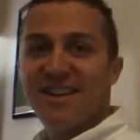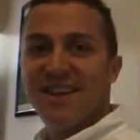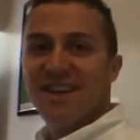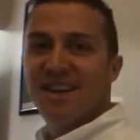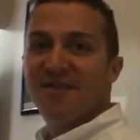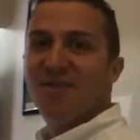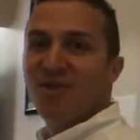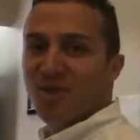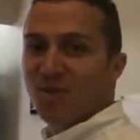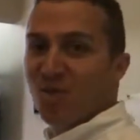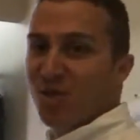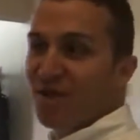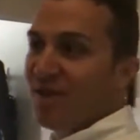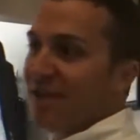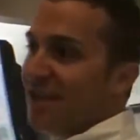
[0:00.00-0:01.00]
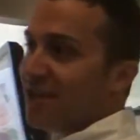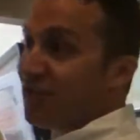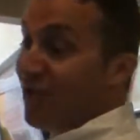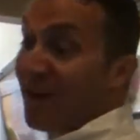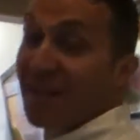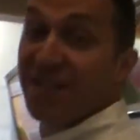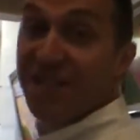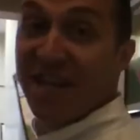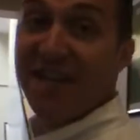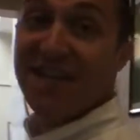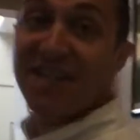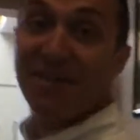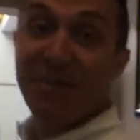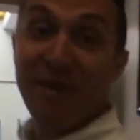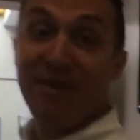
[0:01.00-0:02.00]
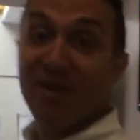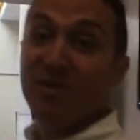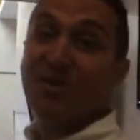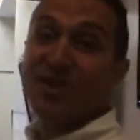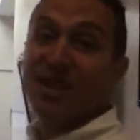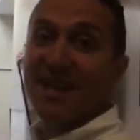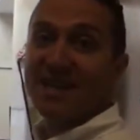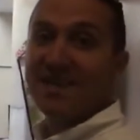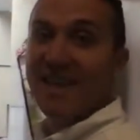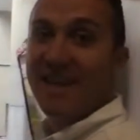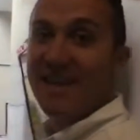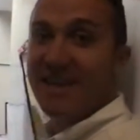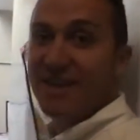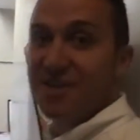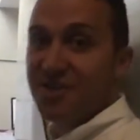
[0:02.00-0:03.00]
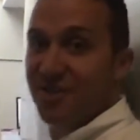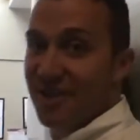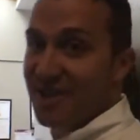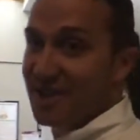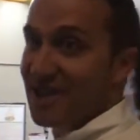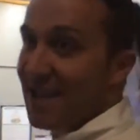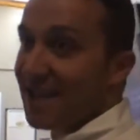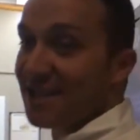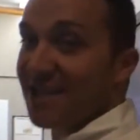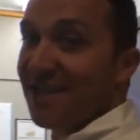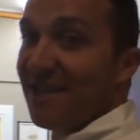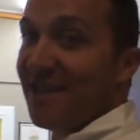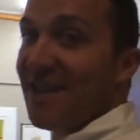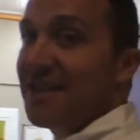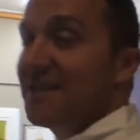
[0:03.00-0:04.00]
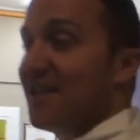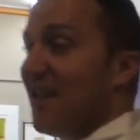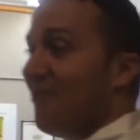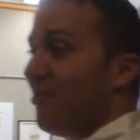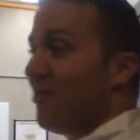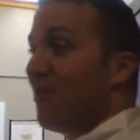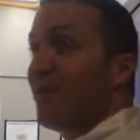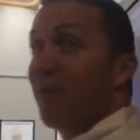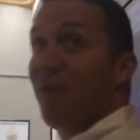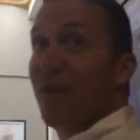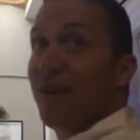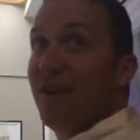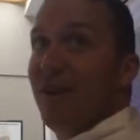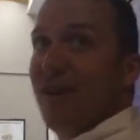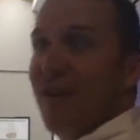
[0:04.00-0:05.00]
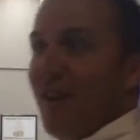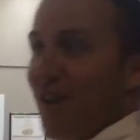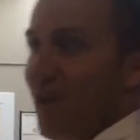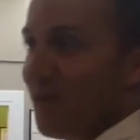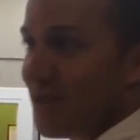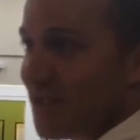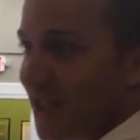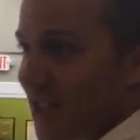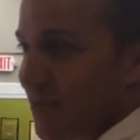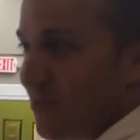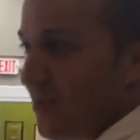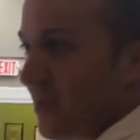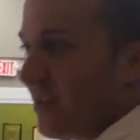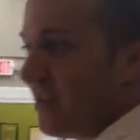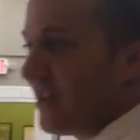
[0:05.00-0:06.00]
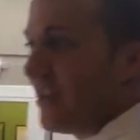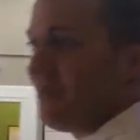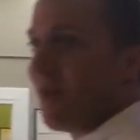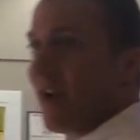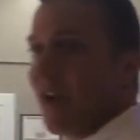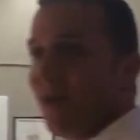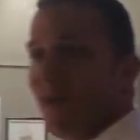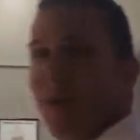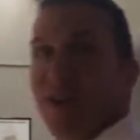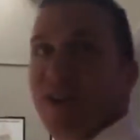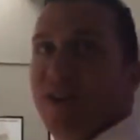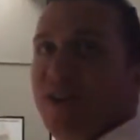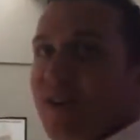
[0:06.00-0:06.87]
Of course, we're trying to change and revolutionize that industry and take it to the next level, but we want to always keep in mind where